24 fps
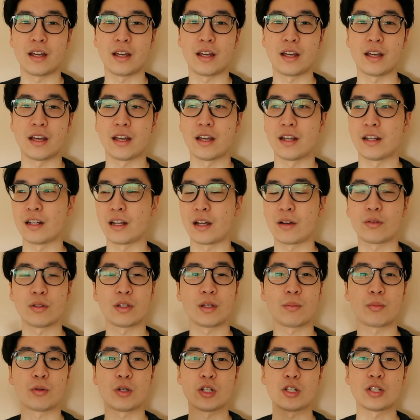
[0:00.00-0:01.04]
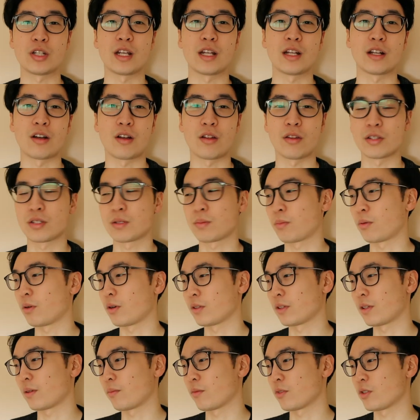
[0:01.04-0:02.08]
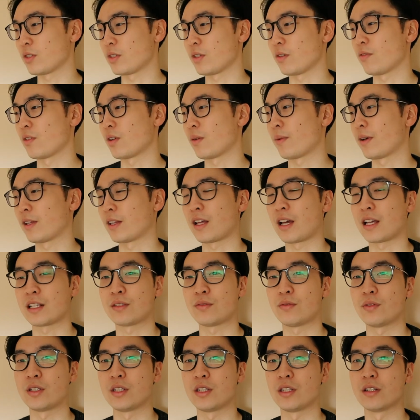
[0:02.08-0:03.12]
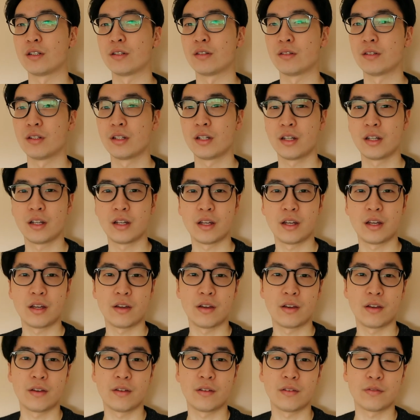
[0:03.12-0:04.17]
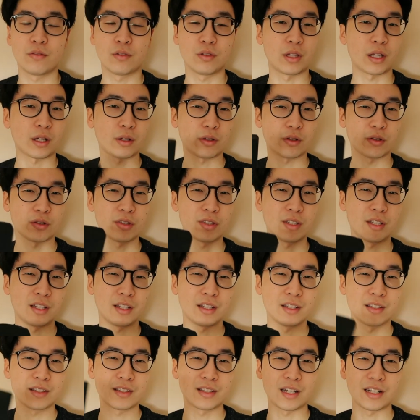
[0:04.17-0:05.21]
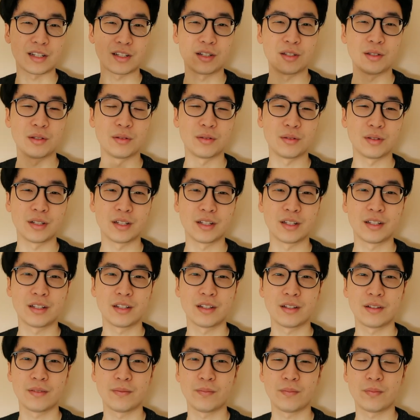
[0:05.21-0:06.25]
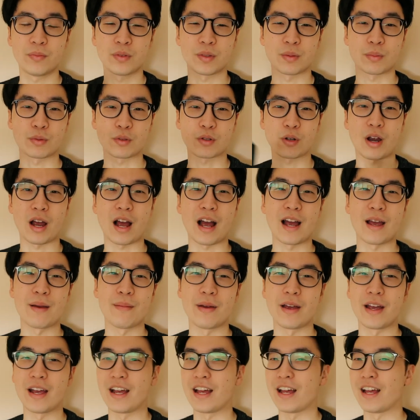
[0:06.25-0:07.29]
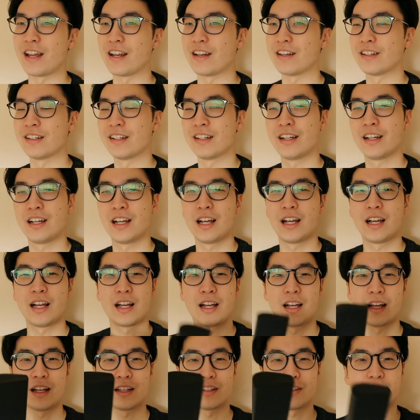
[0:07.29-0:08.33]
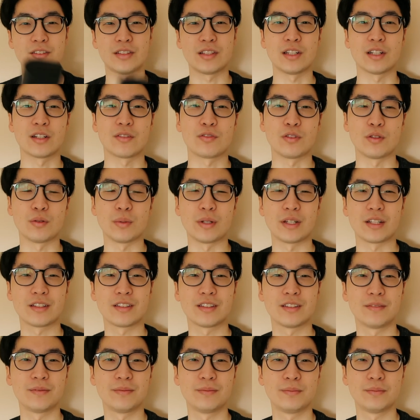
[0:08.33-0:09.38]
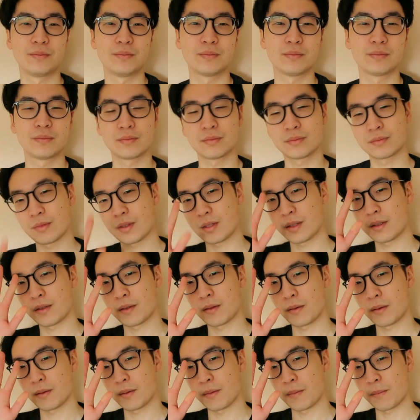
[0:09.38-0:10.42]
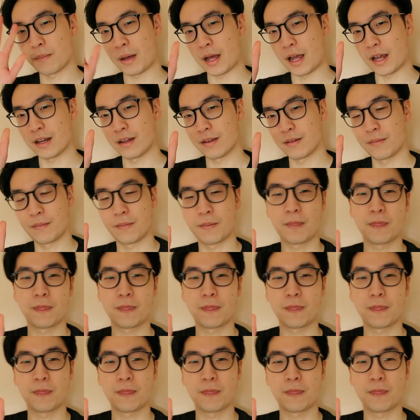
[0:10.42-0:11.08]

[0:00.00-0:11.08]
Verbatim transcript: And I really appreciate all the support that I'm receiving on my last video. If you like what you're seeing, stay tuned, subscribe, and see you in a few weeks. Bye.